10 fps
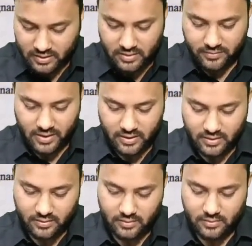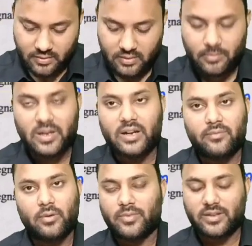is defined as the
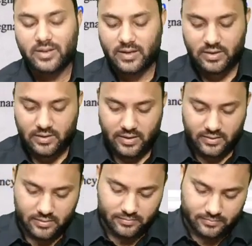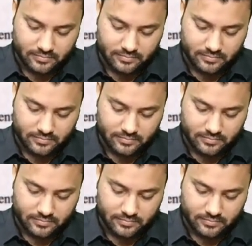bleeding from the genital tract.